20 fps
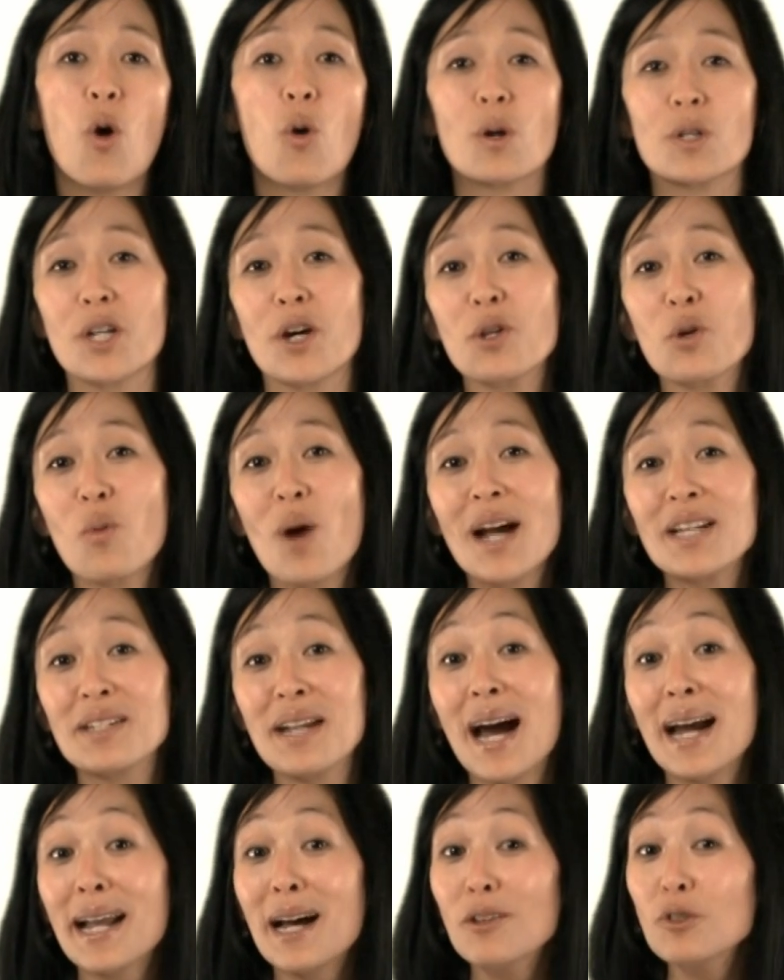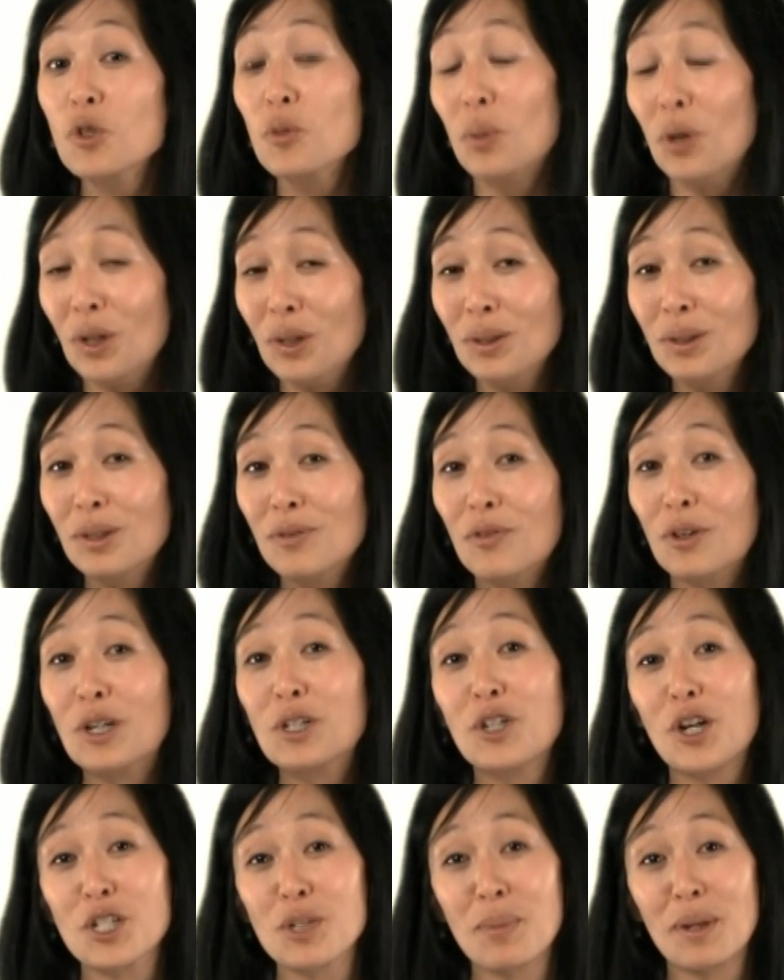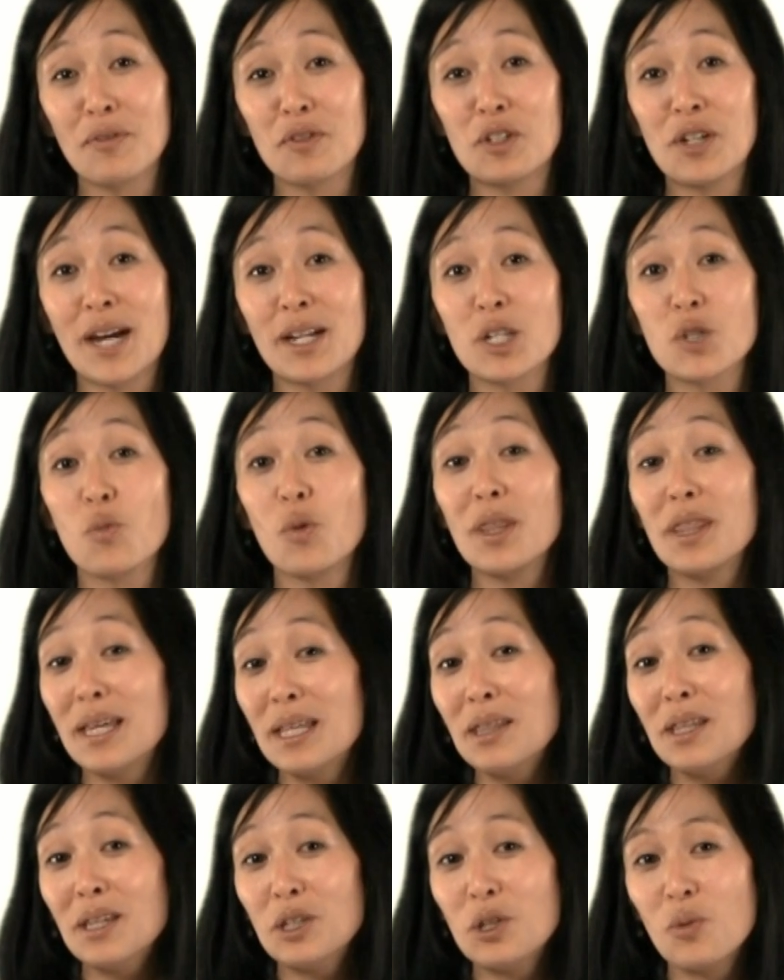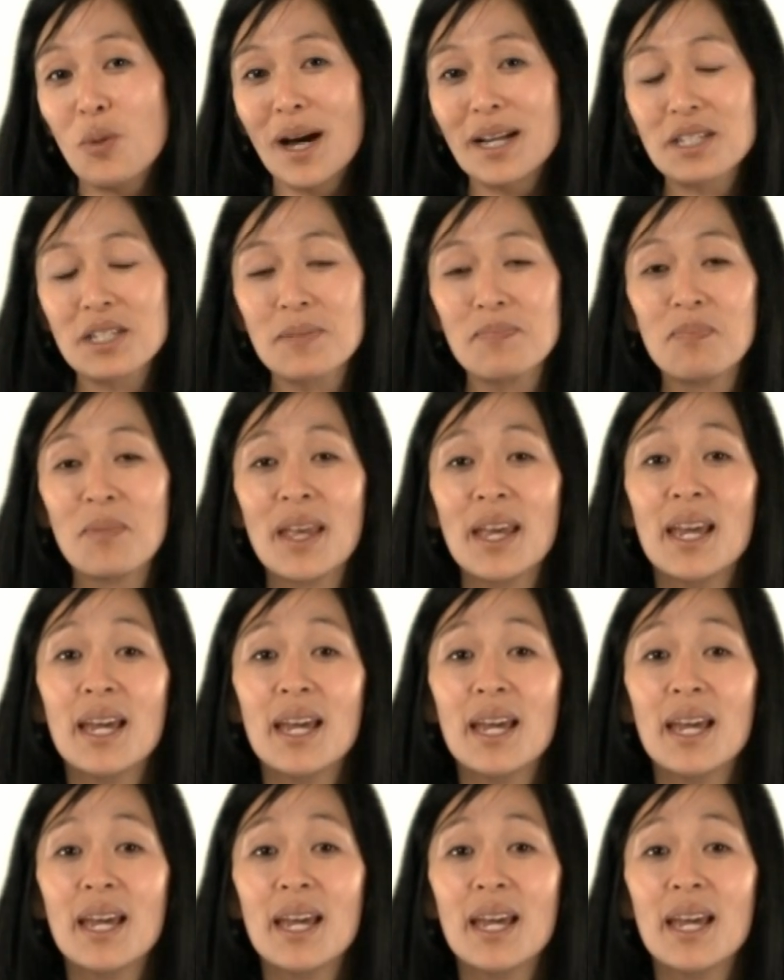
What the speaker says: or is otherwise not eligible for adjustment of status within the U.S.